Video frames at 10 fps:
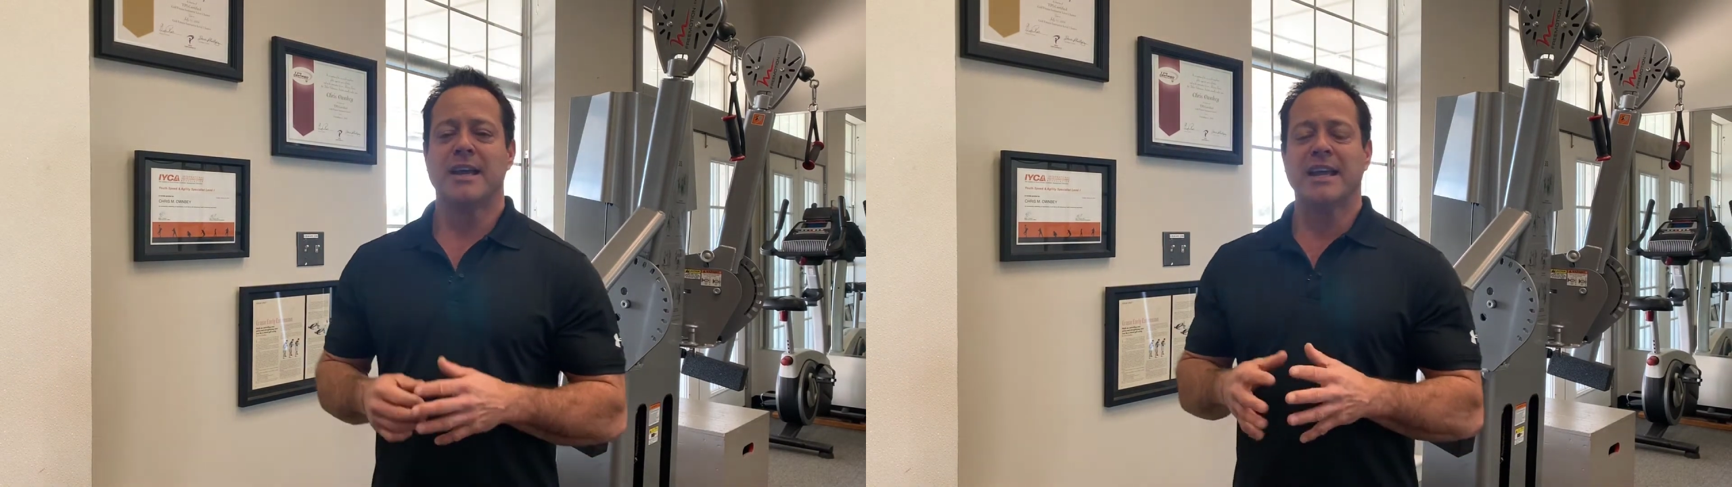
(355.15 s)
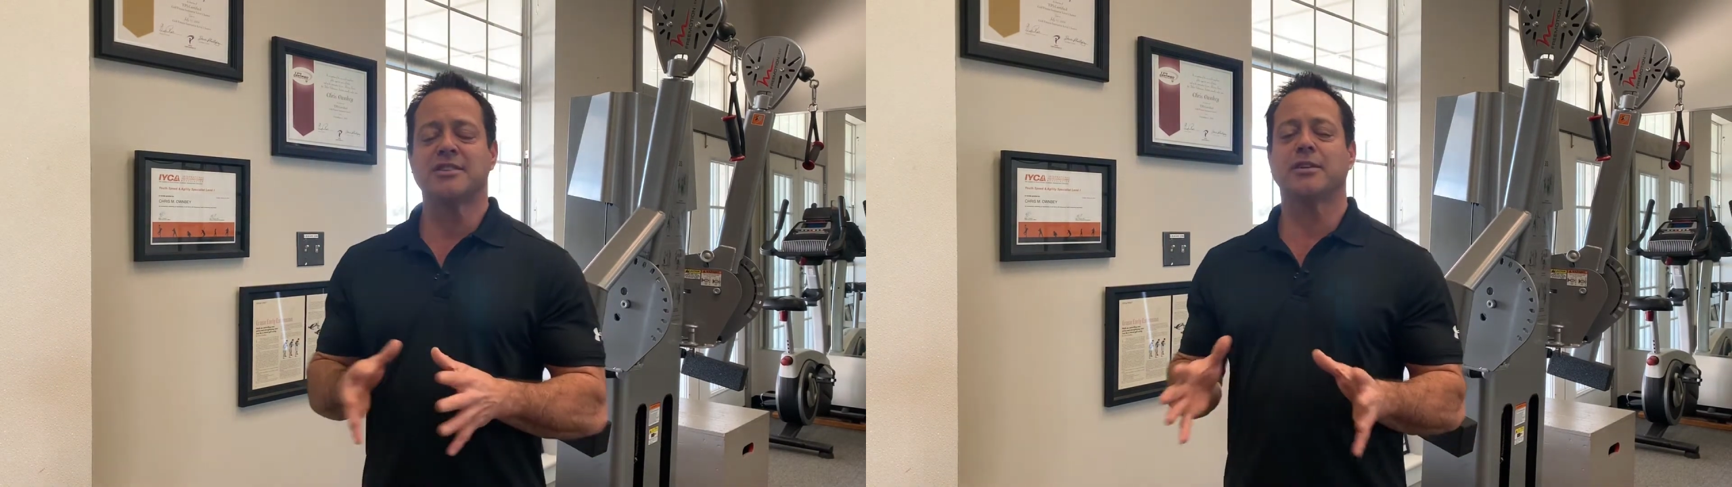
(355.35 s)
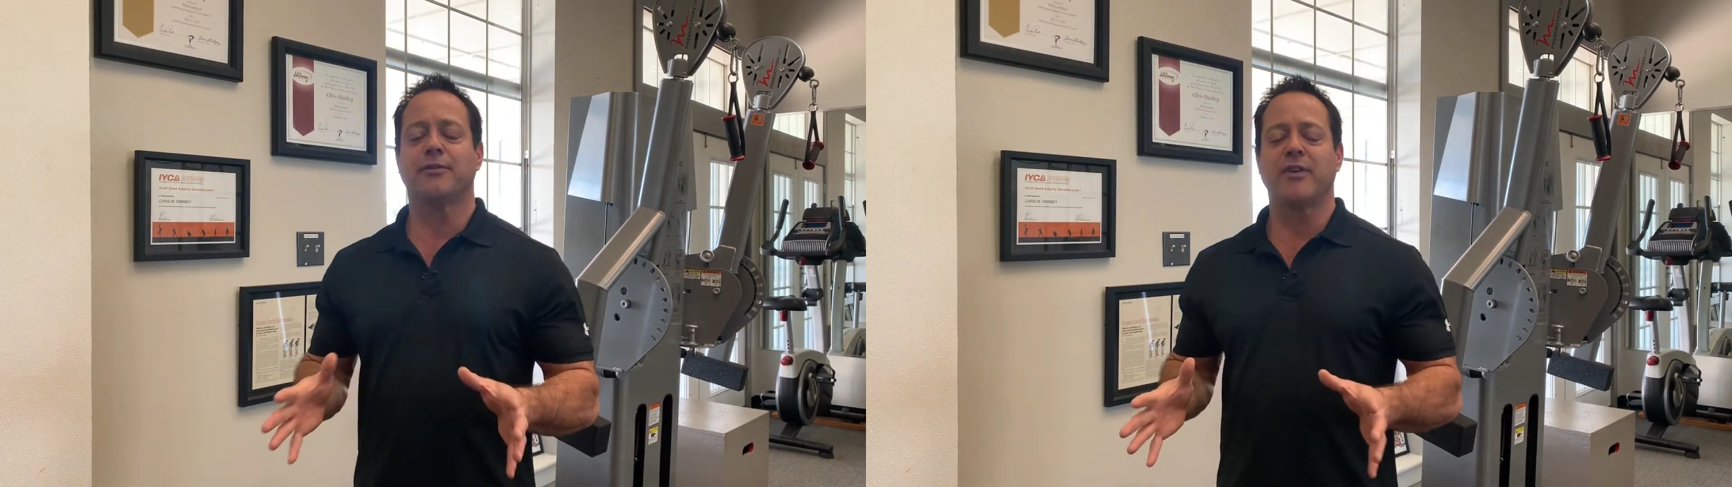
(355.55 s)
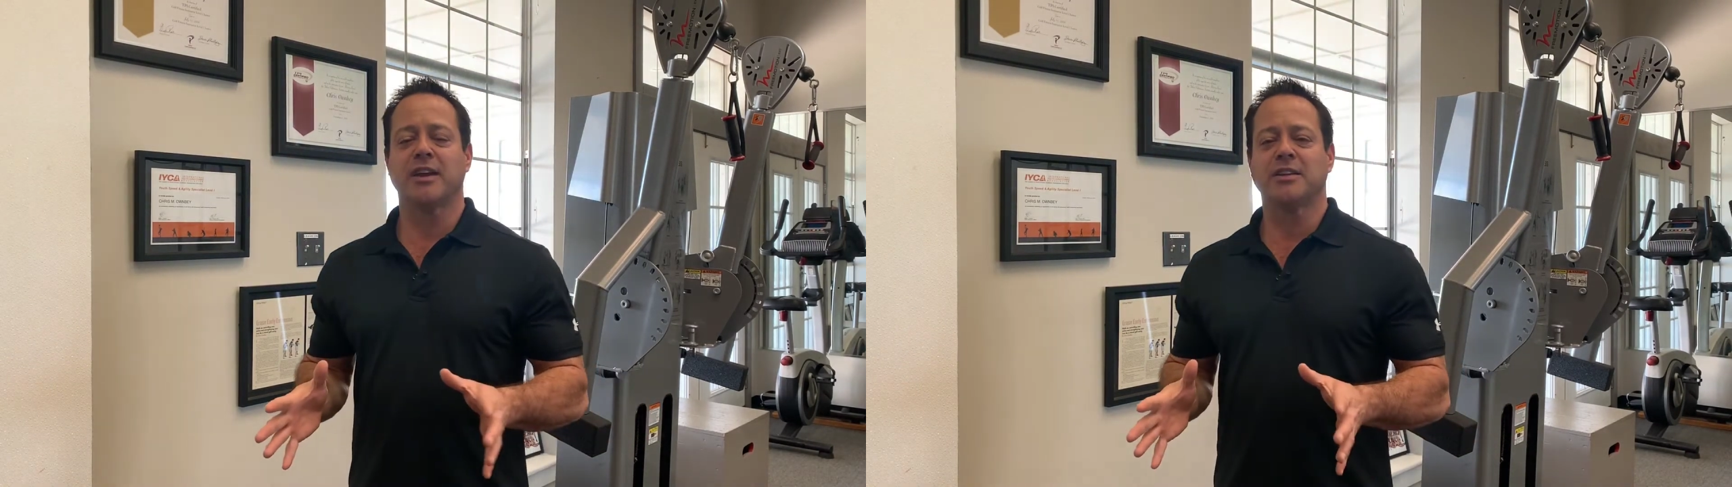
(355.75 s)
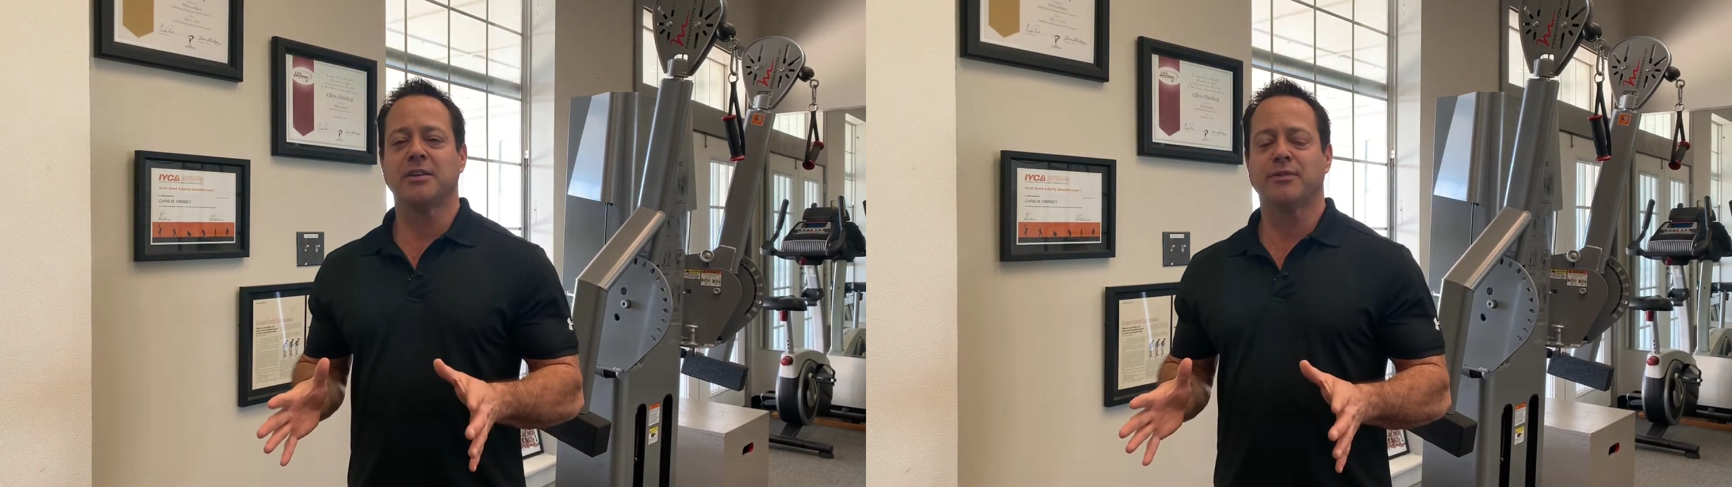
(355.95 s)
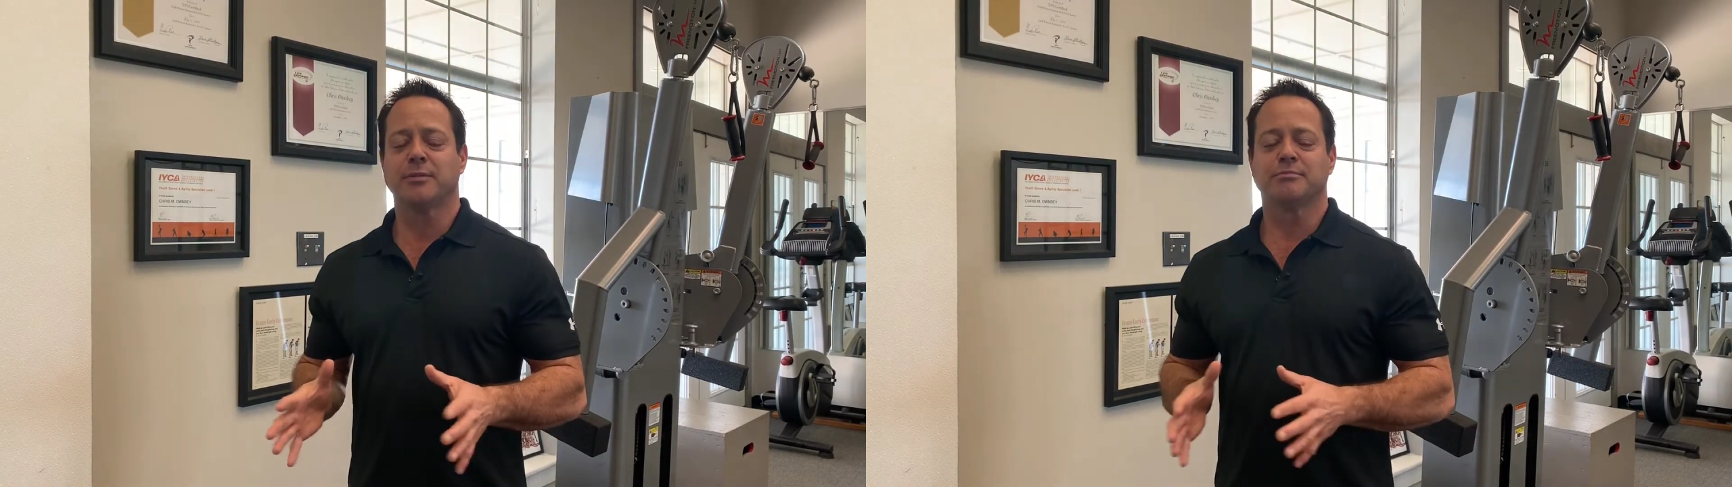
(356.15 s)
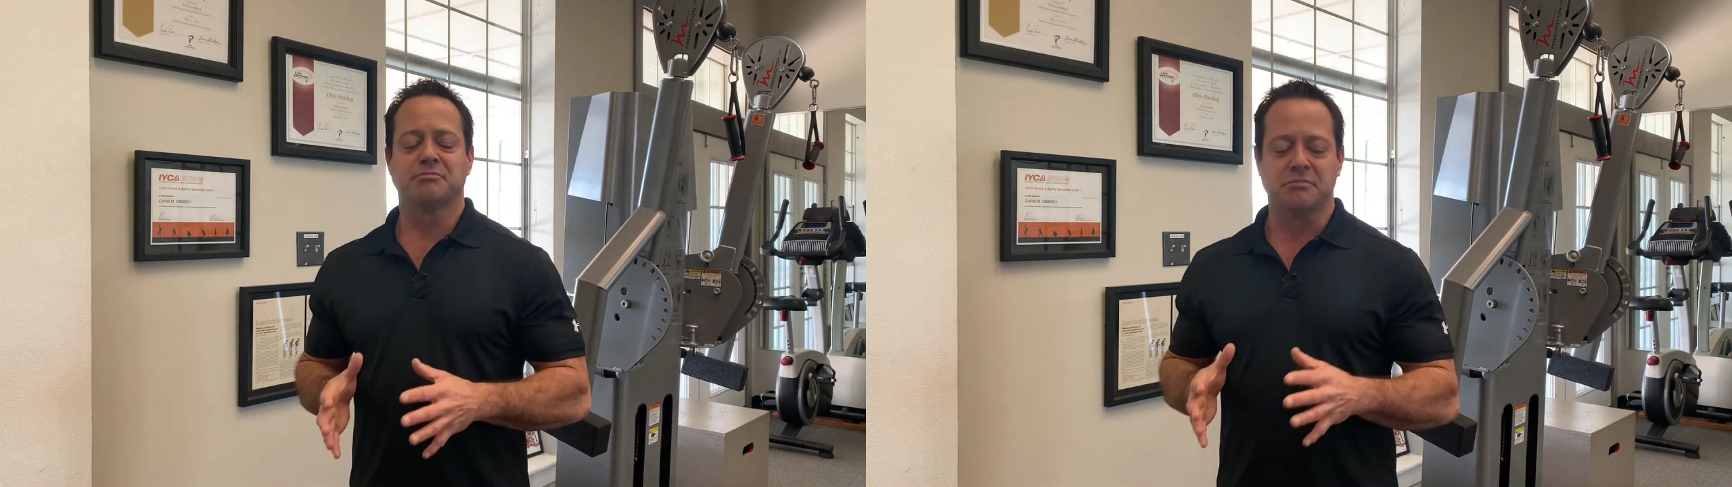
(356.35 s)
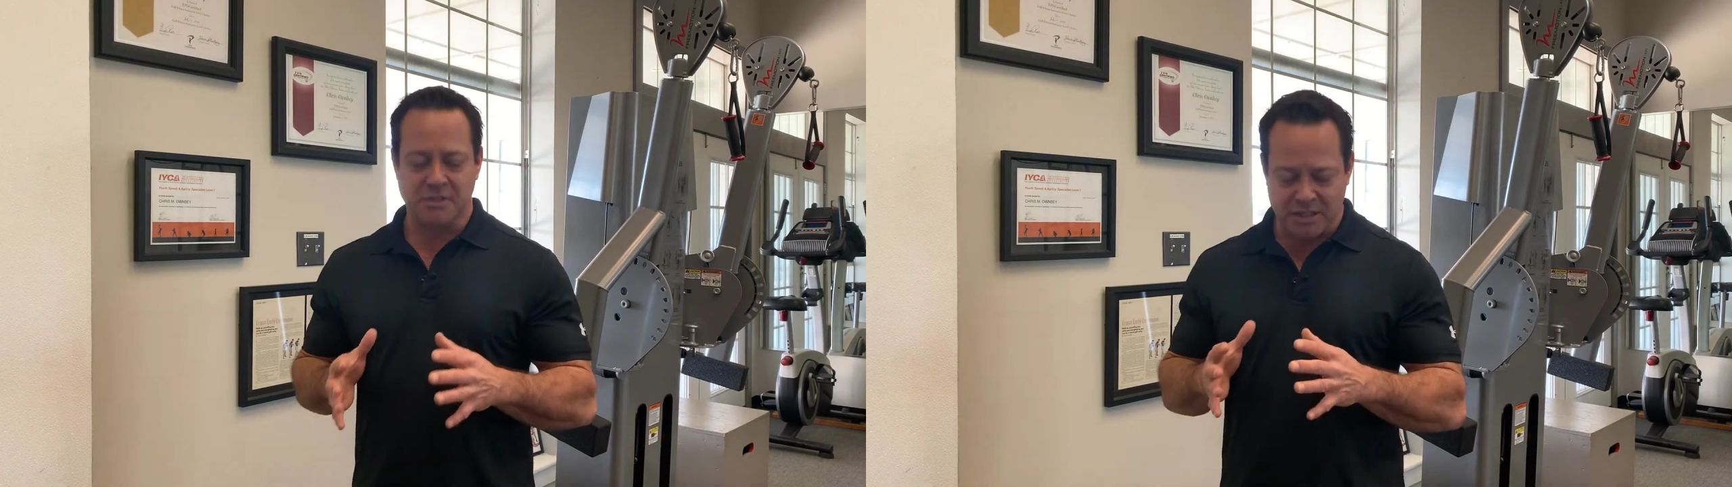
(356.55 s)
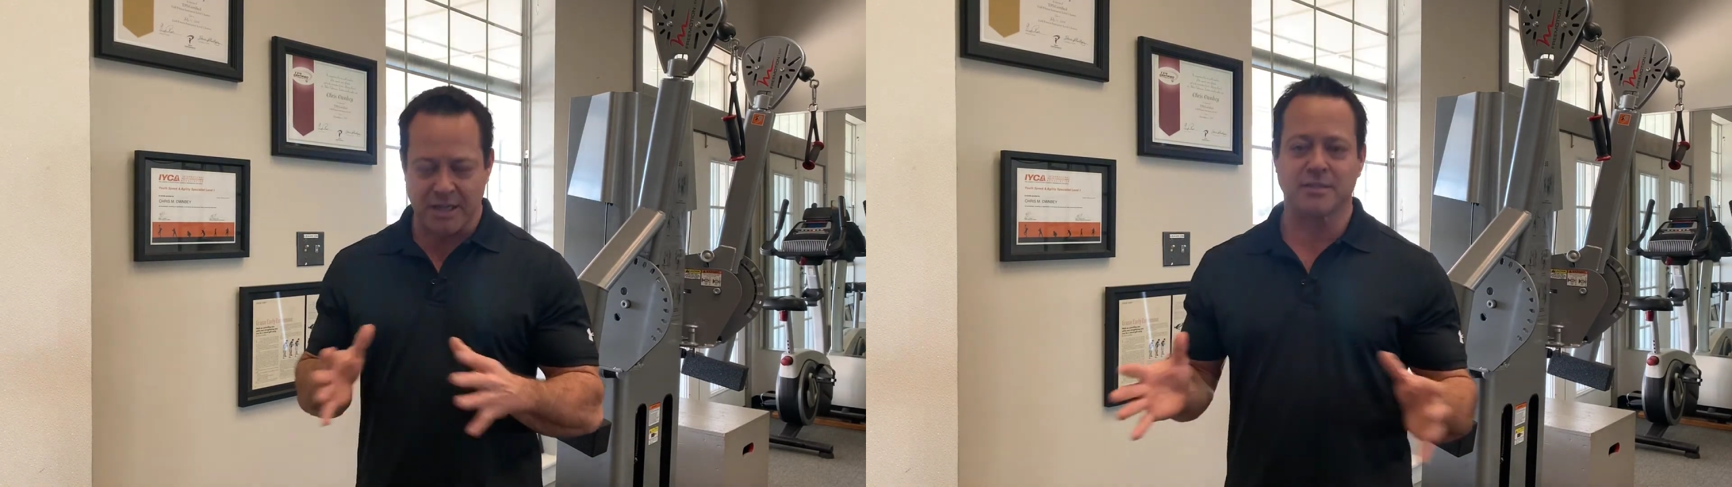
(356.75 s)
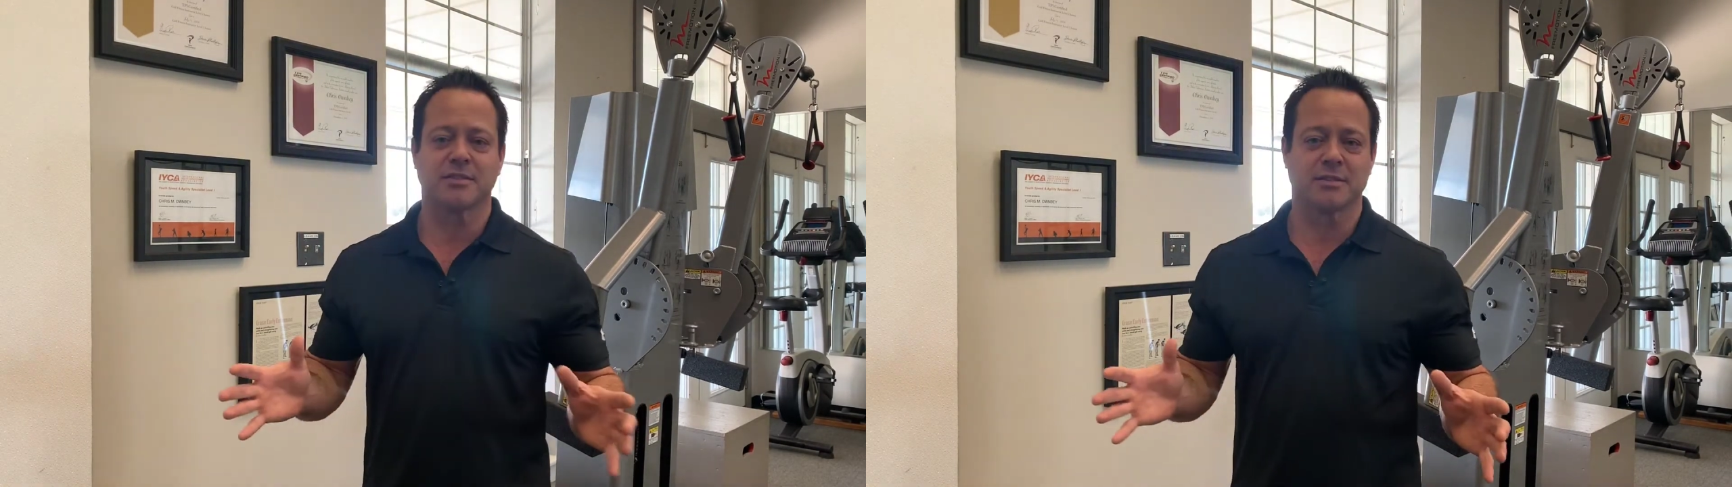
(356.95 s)
Is it effective?
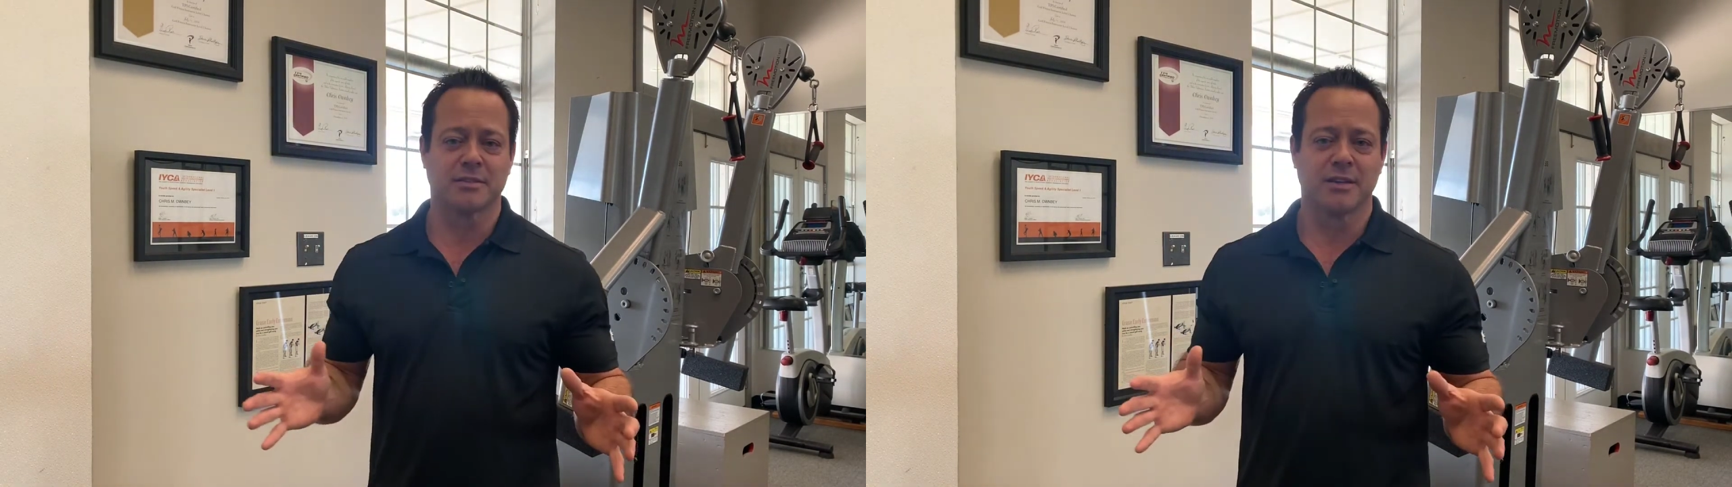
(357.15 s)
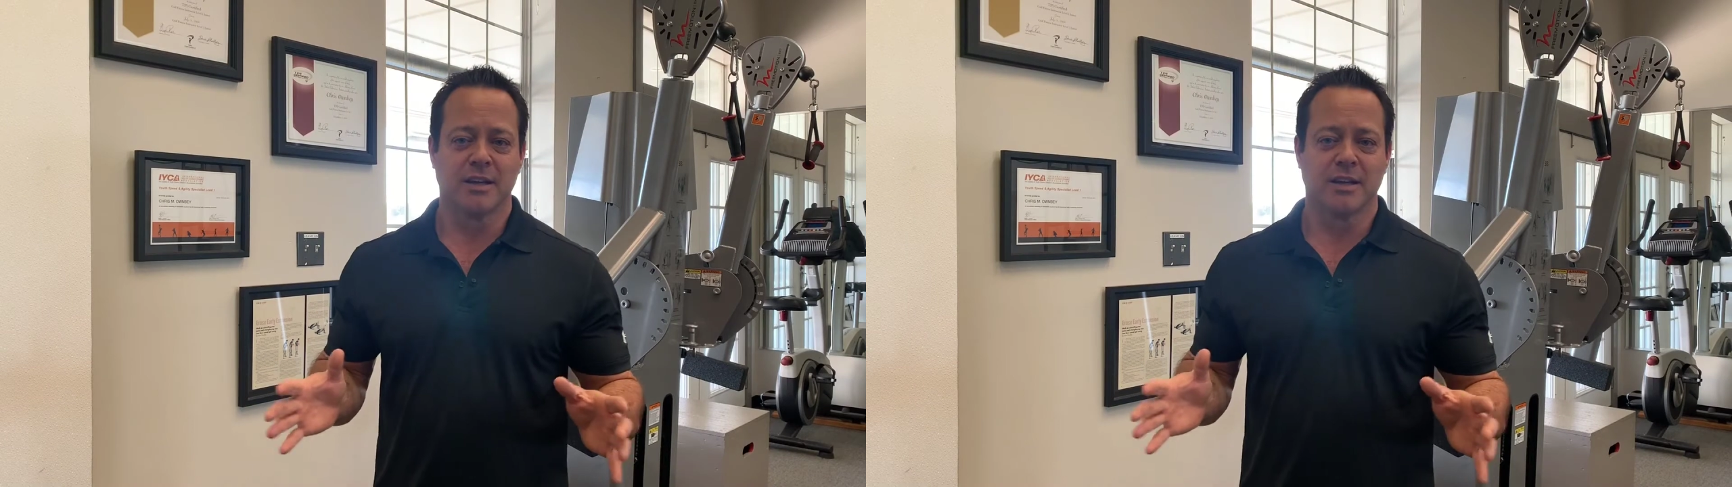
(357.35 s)
Yes.